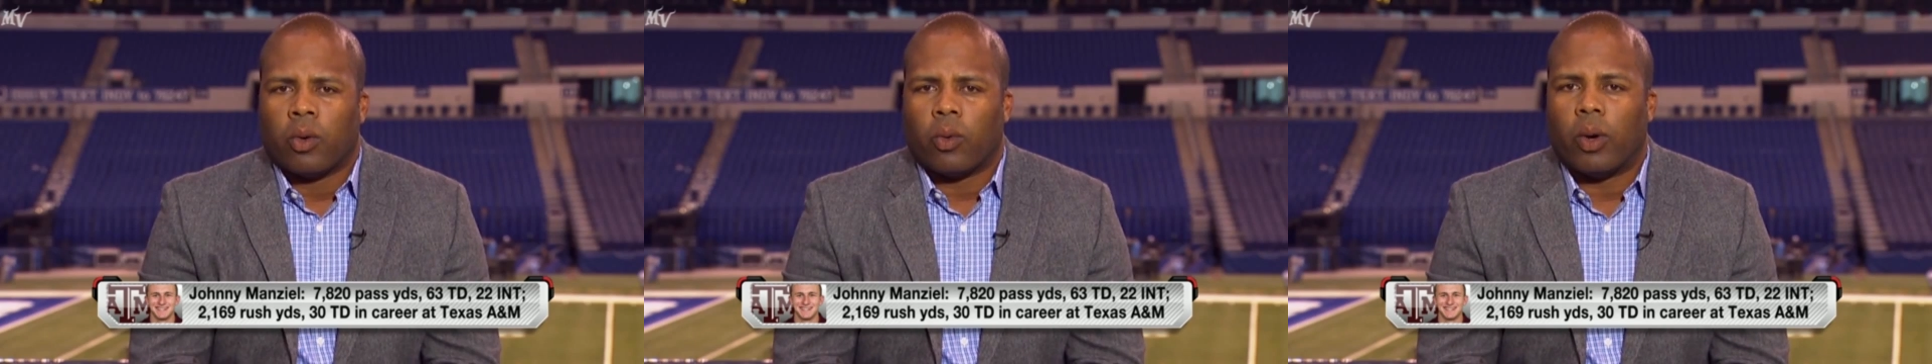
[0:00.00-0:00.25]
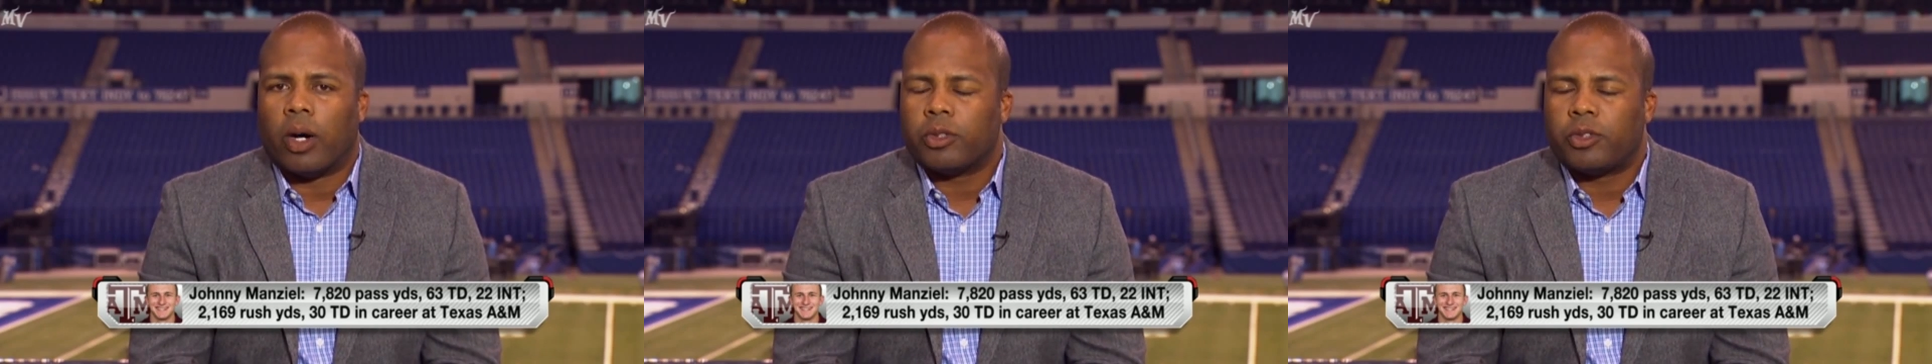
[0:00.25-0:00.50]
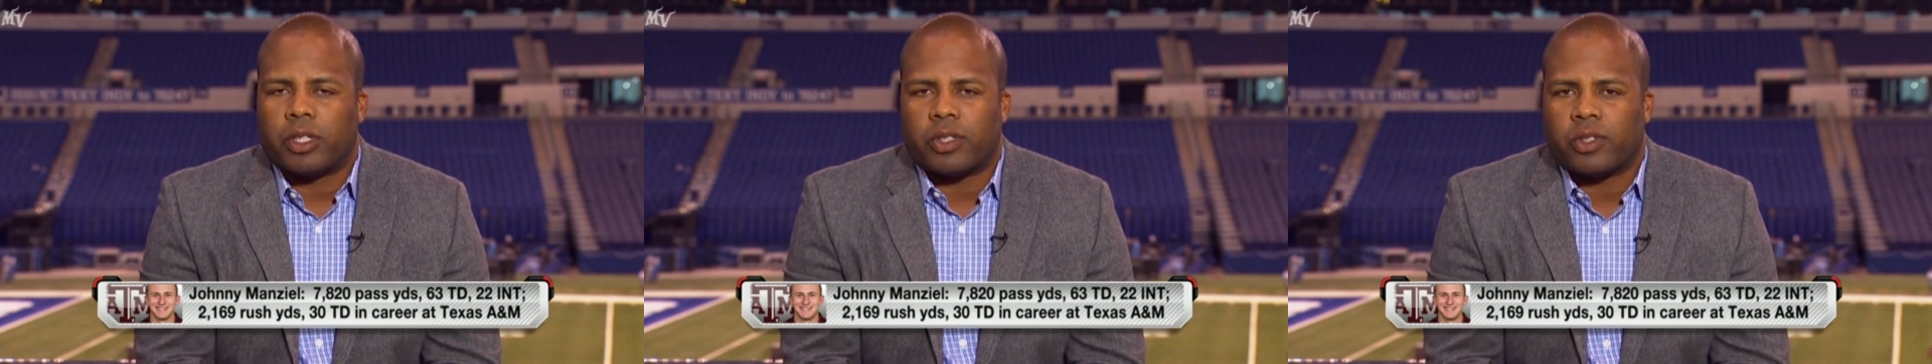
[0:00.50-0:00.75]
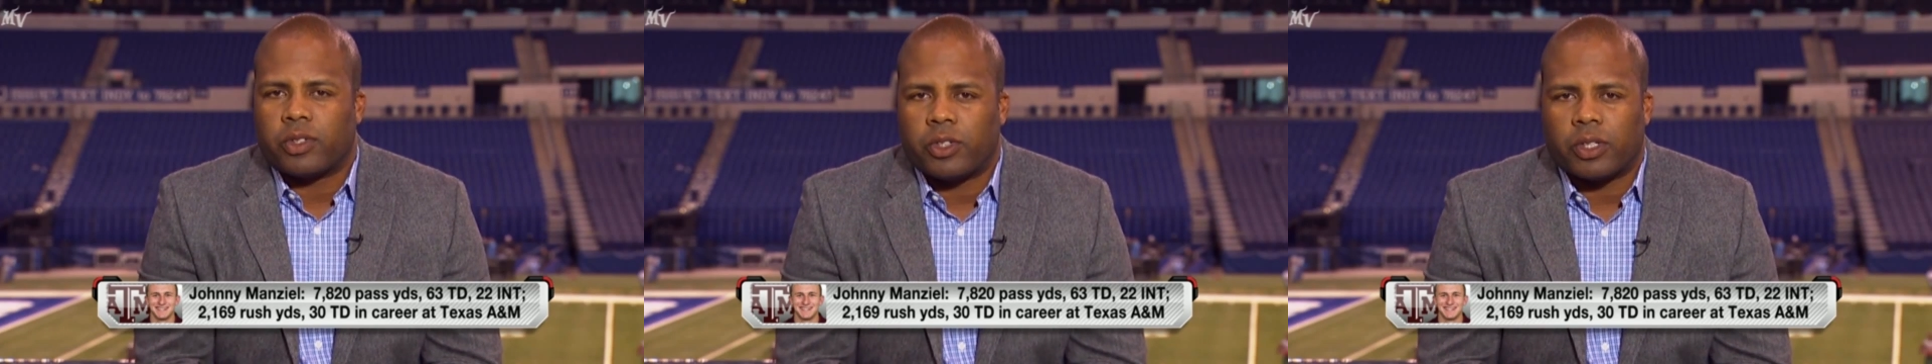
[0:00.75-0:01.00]
Well,
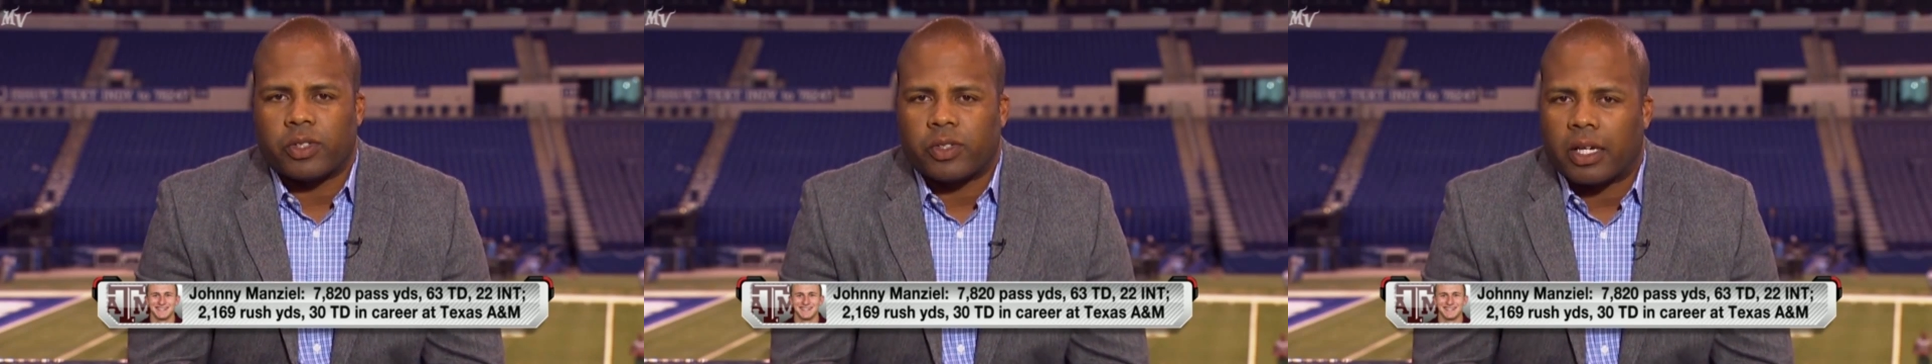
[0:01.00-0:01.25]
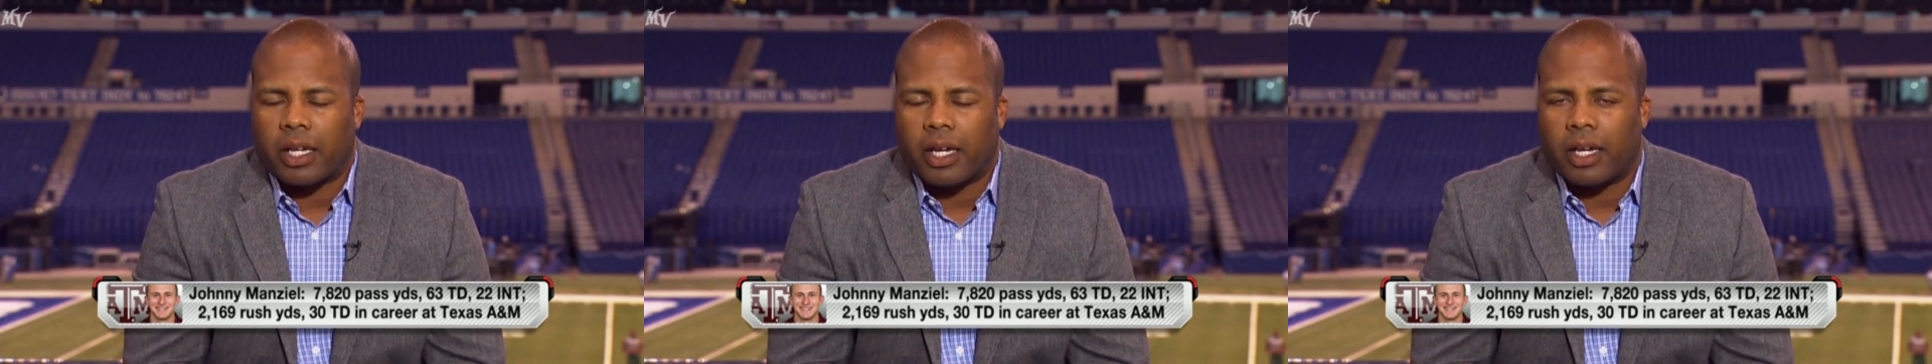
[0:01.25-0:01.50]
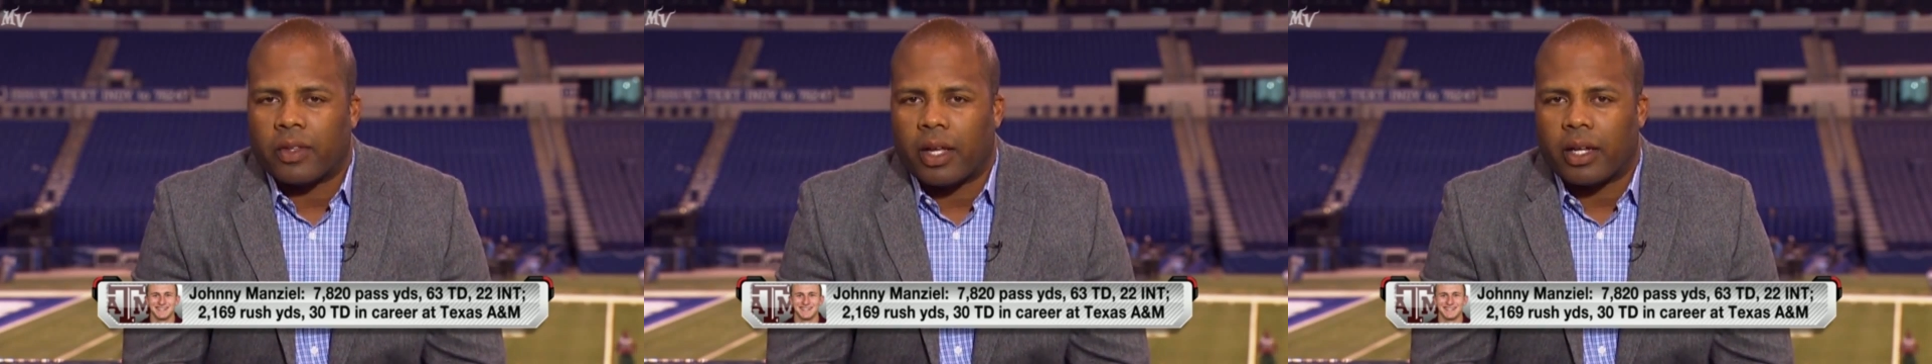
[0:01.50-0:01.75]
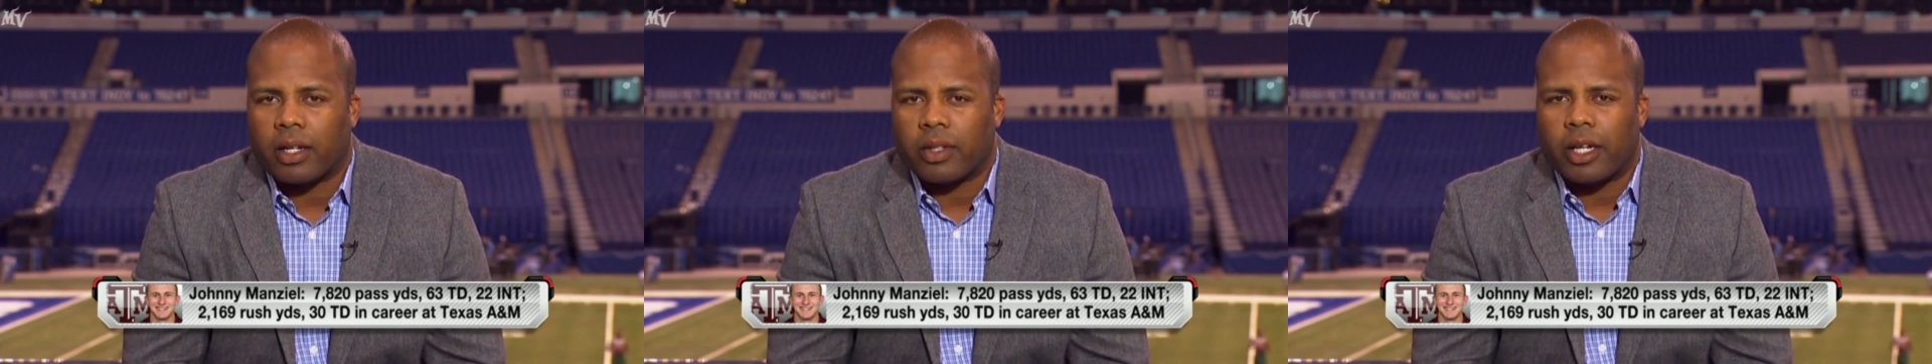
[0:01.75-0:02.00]
just again,
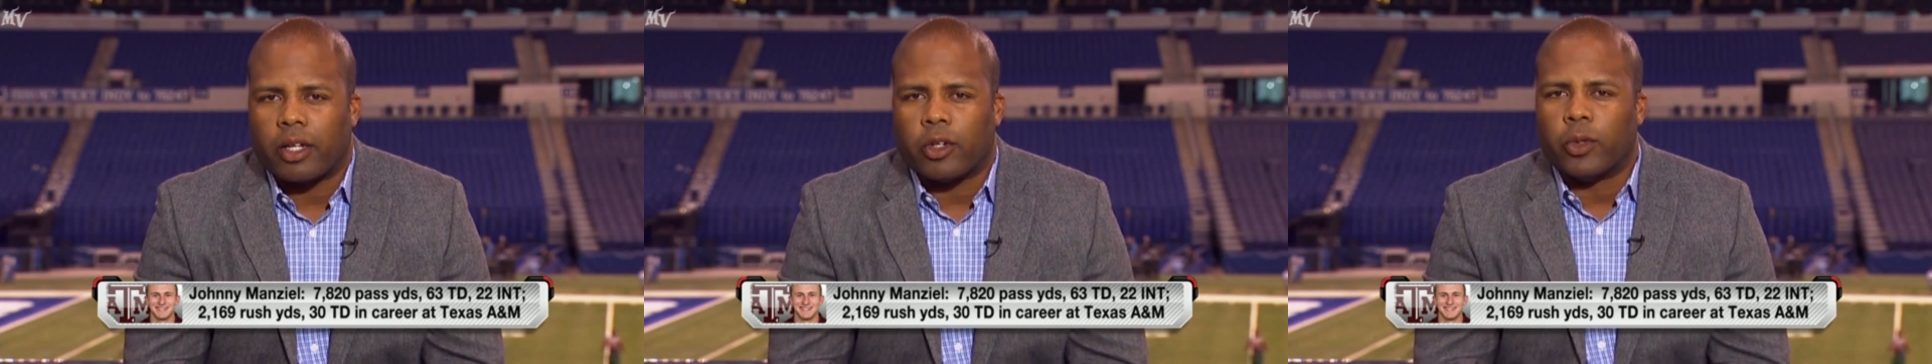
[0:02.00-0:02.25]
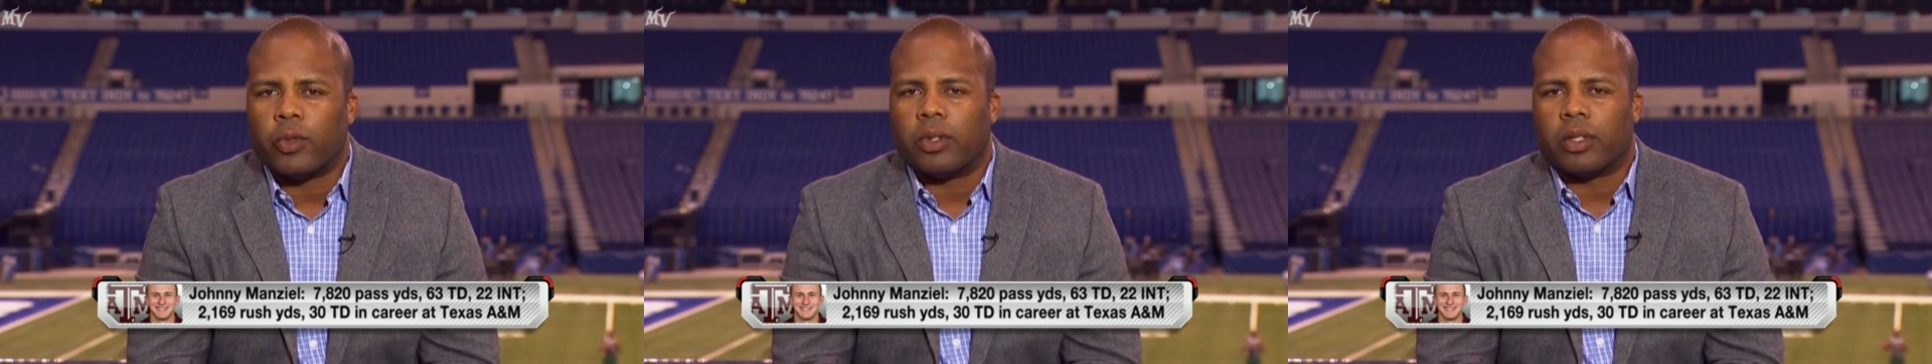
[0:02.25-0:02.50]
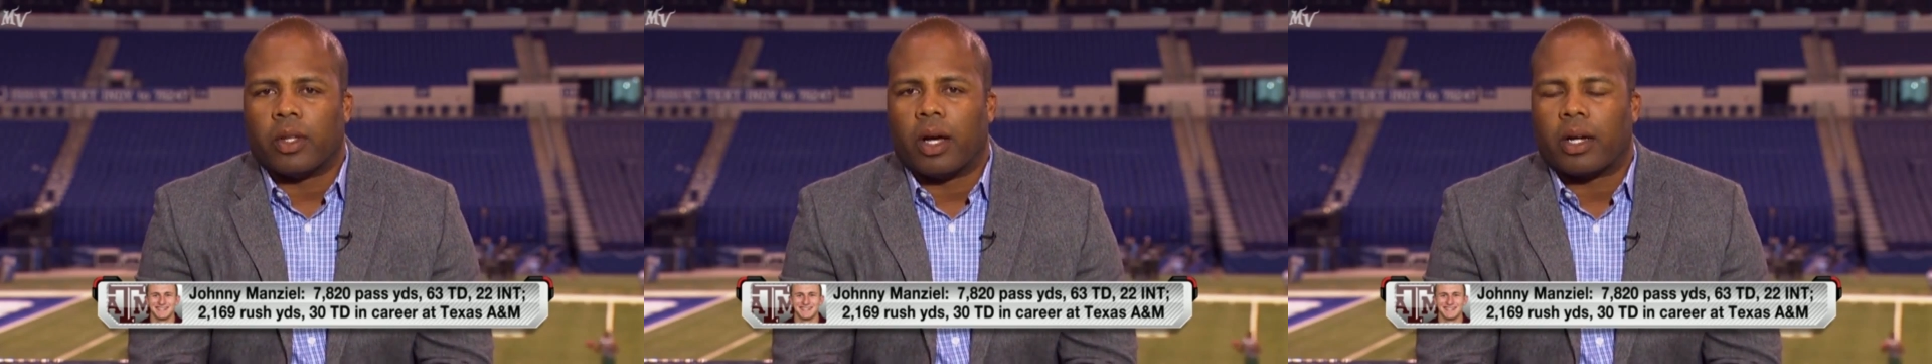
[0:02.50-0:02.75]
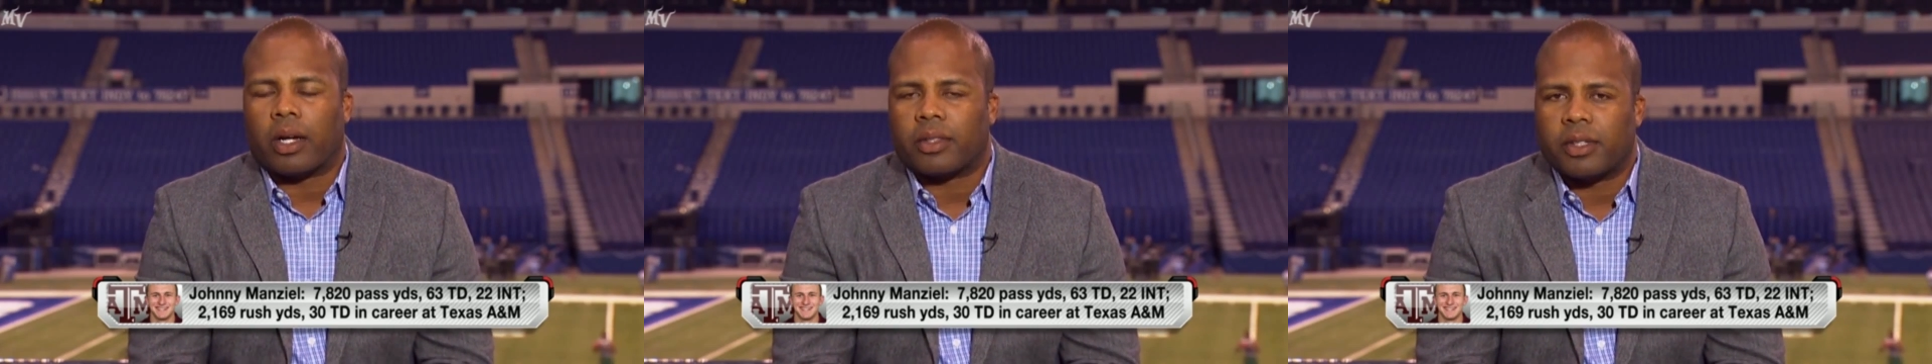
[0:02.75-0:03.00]
like Newton and
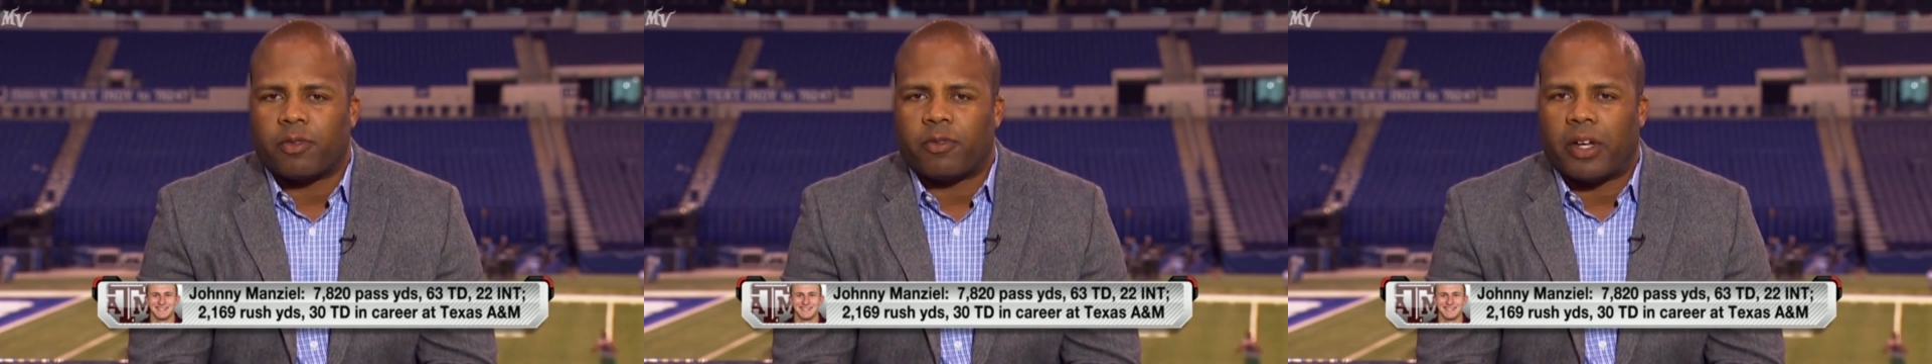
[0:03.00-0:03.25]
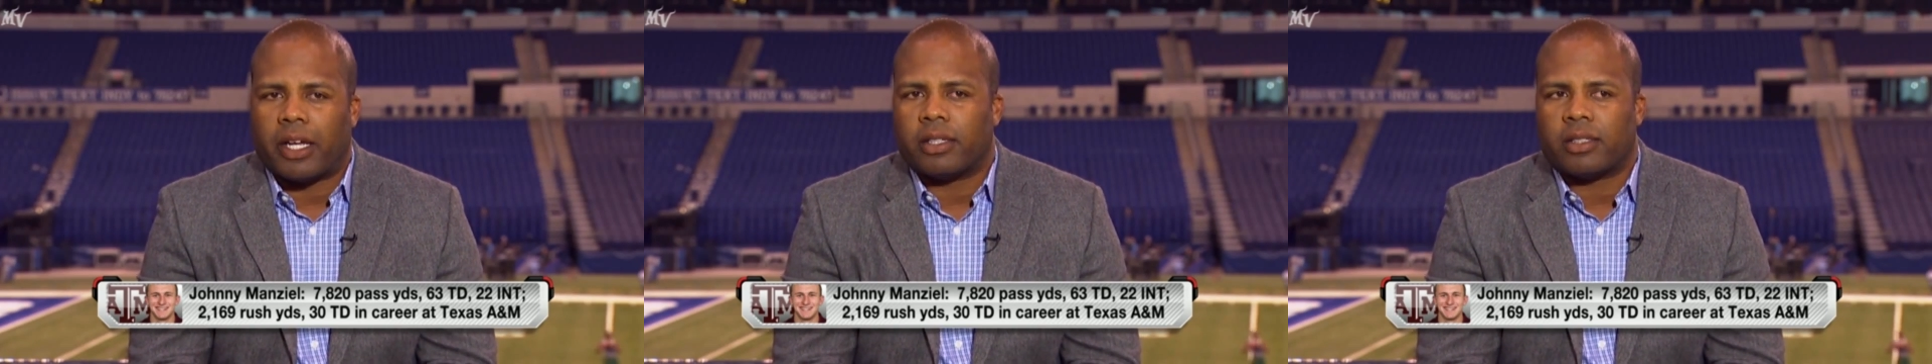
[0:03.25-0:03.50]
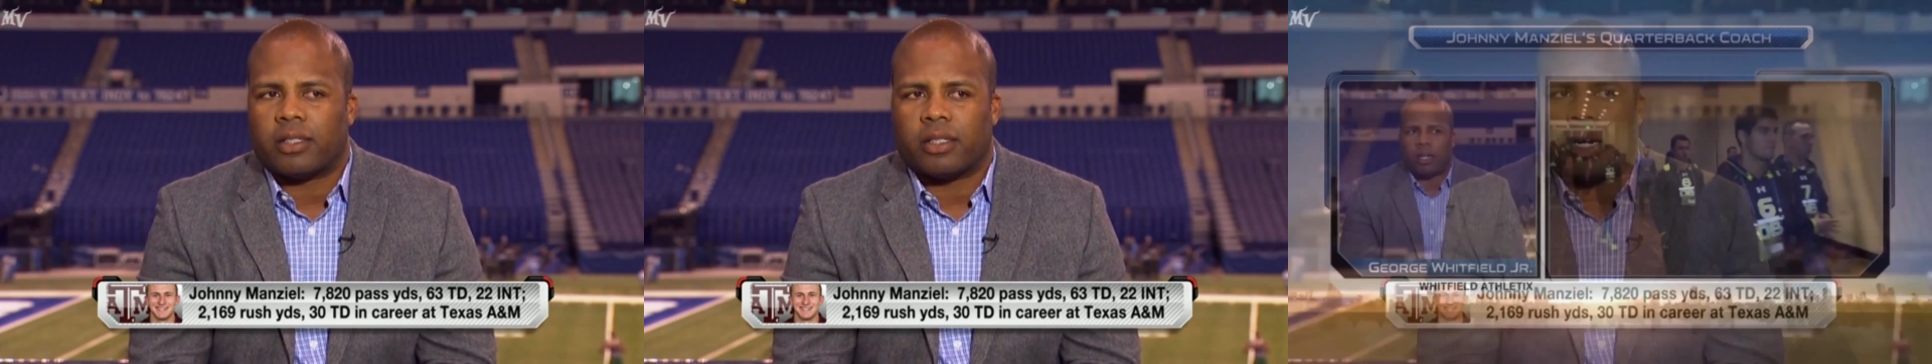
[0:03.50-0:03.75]
Luck at this phase,